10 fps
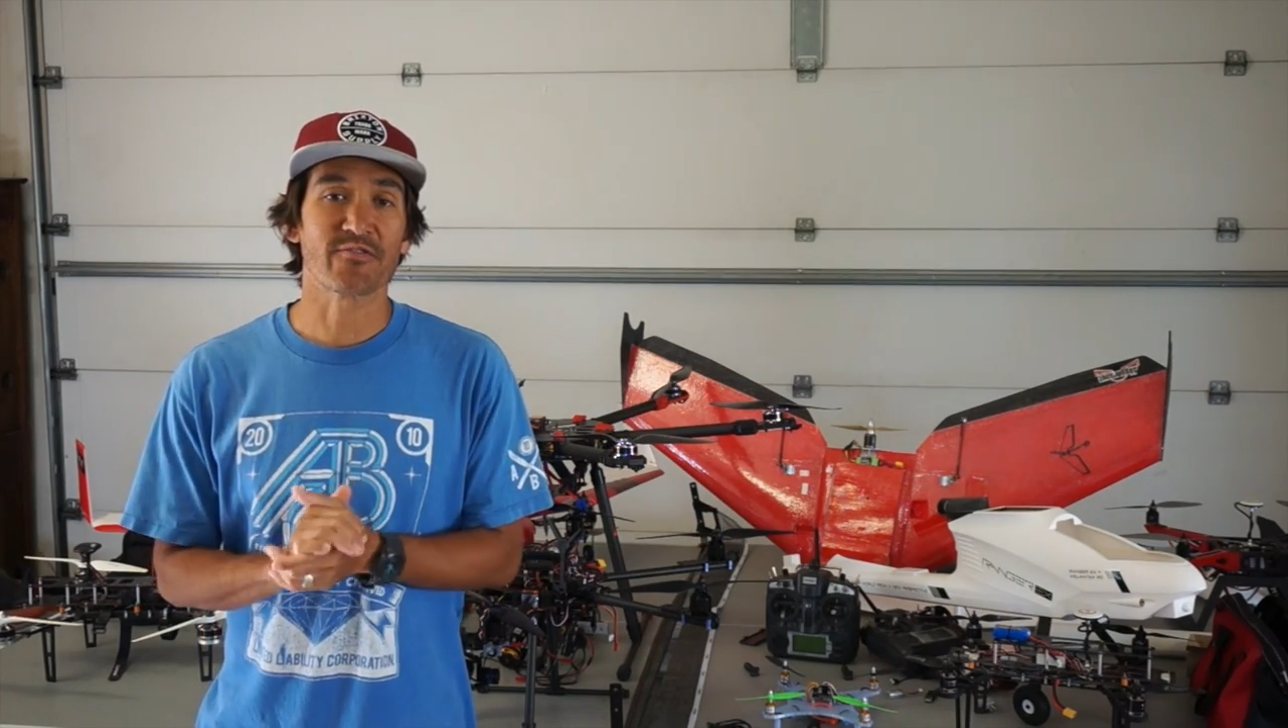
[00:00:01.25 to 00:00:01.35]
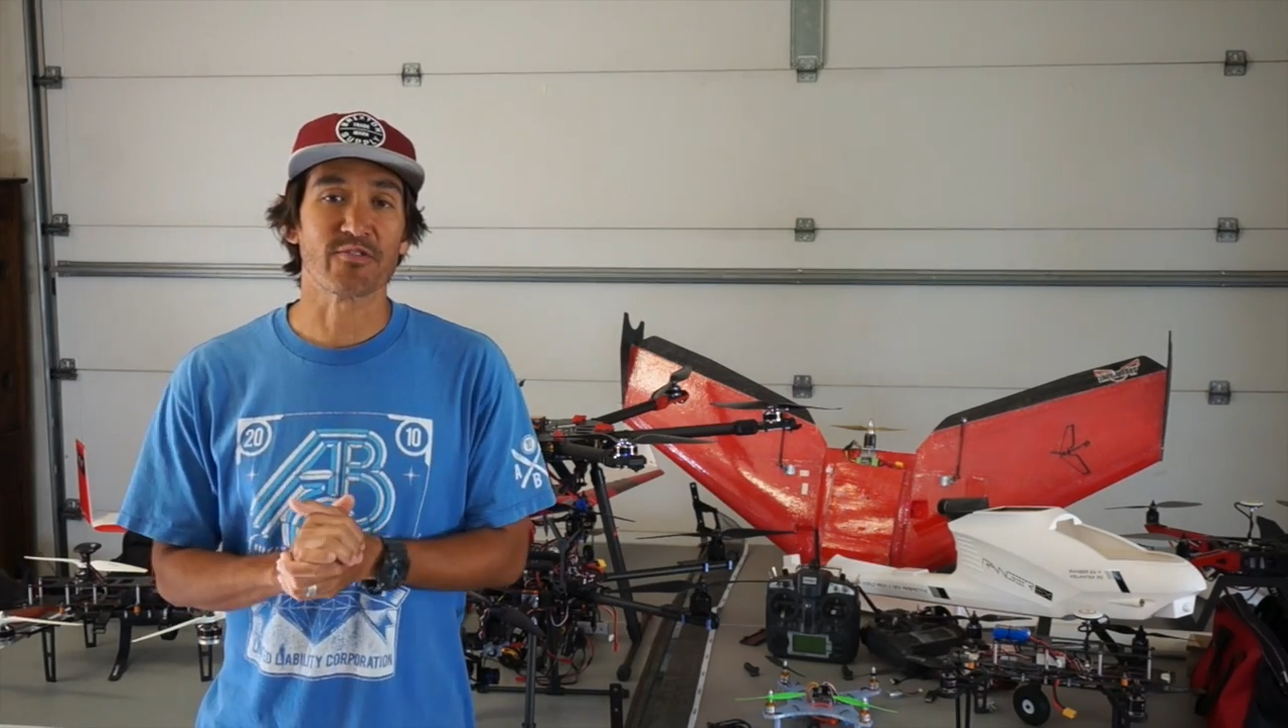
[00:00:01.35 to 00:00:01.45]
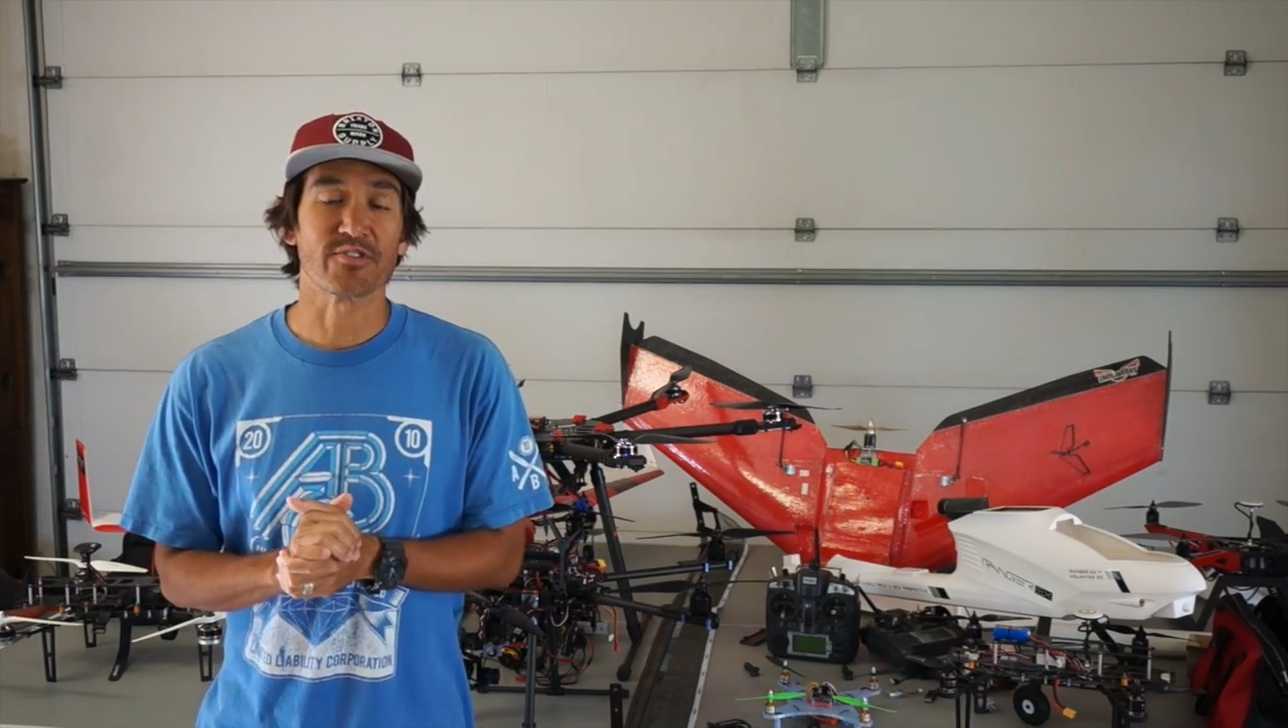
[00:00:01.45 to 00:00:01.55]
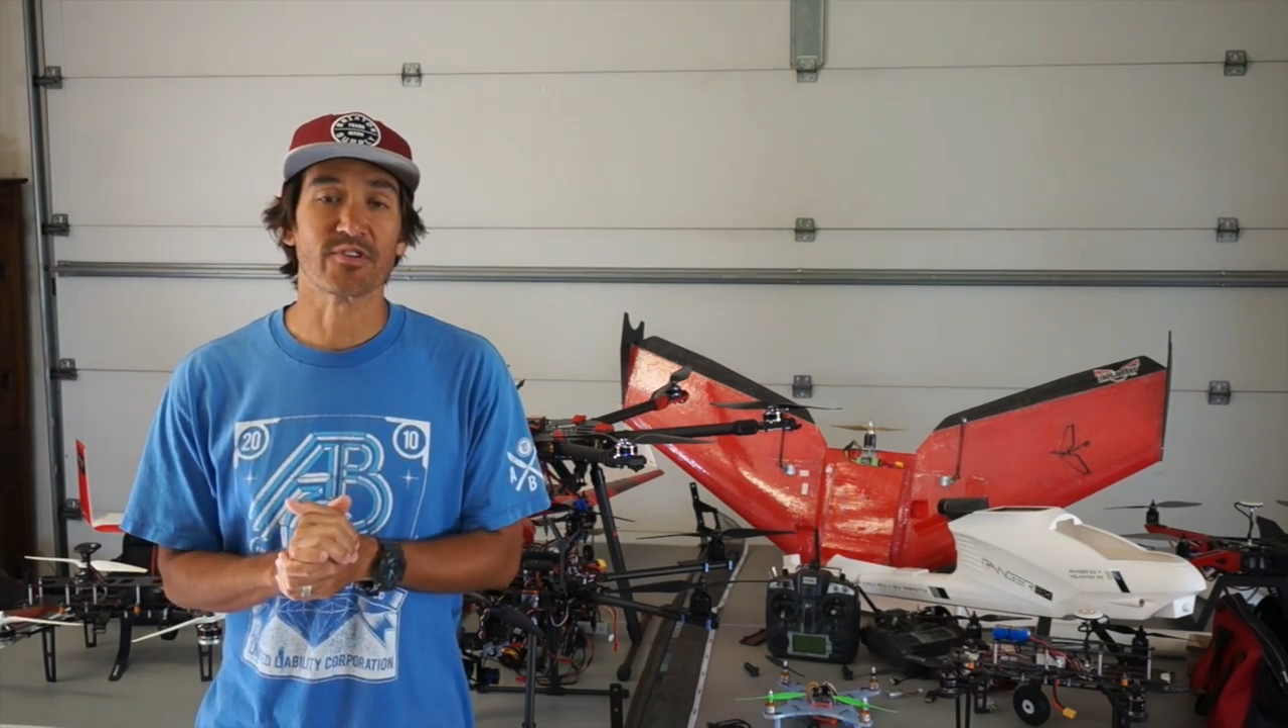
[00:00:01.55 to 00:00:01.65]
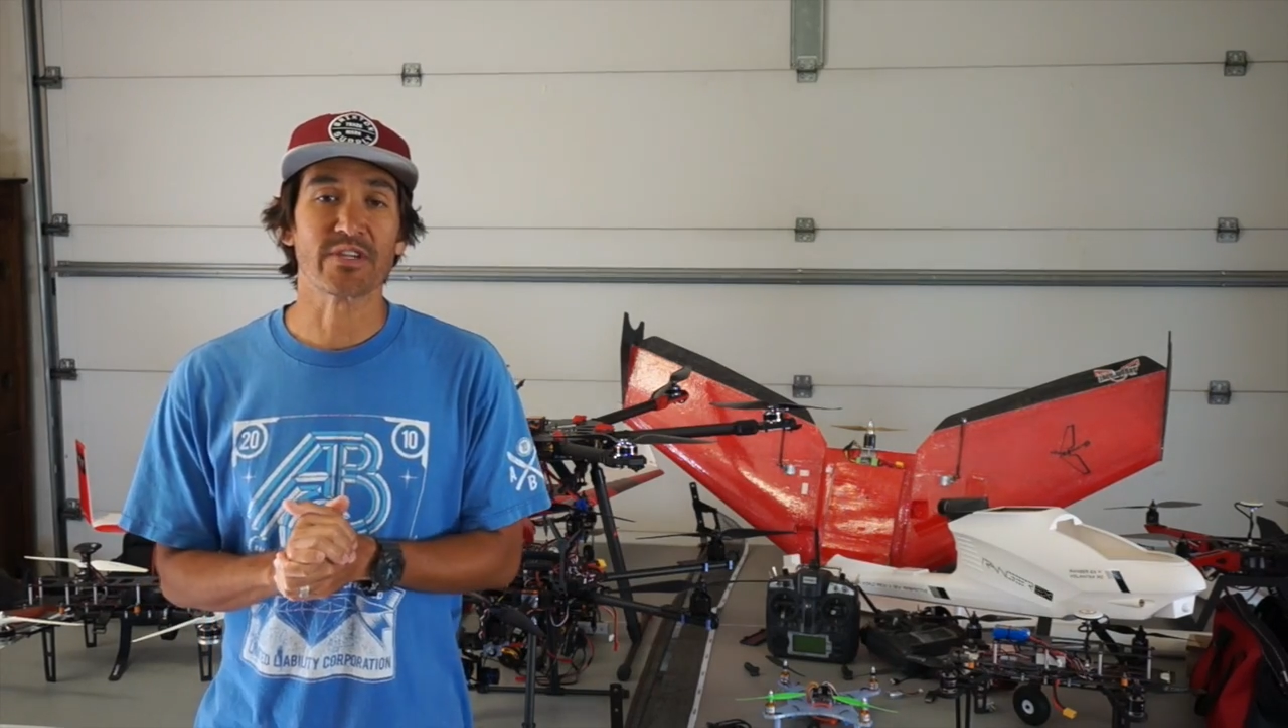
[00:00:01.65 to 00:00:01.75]

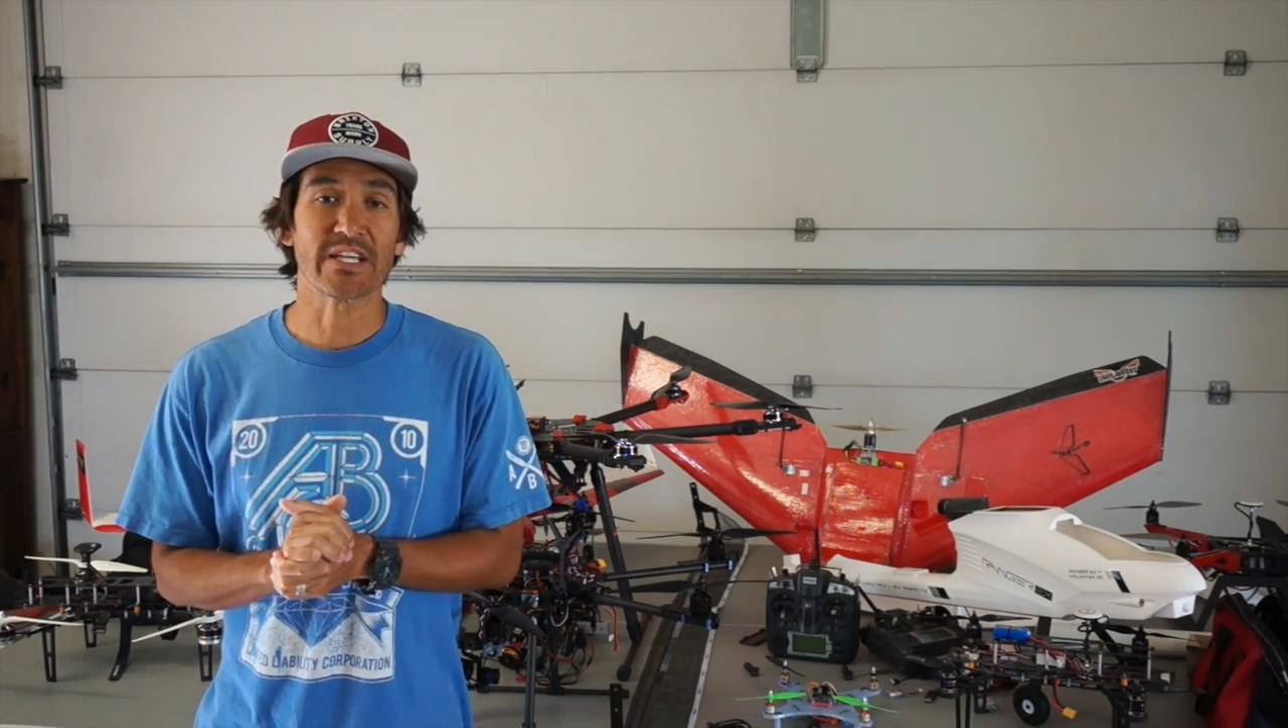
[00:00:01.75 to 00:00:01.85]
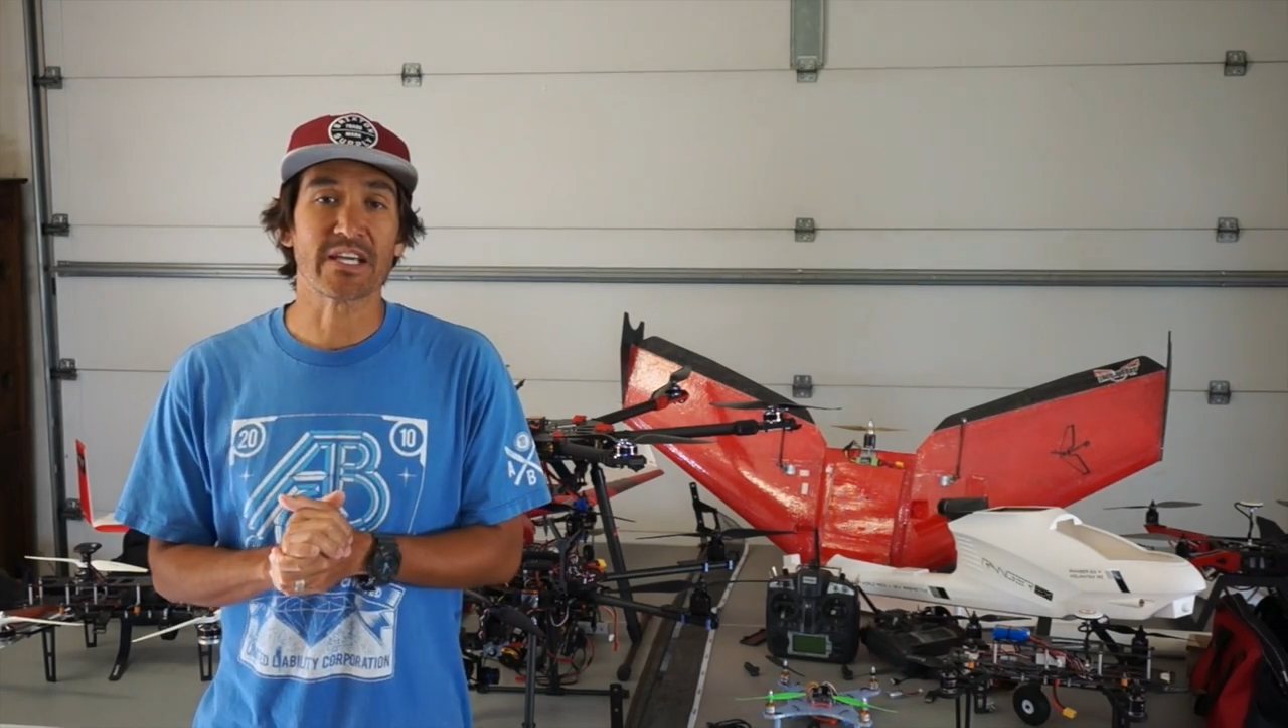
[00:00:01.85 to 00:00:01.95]
for tuning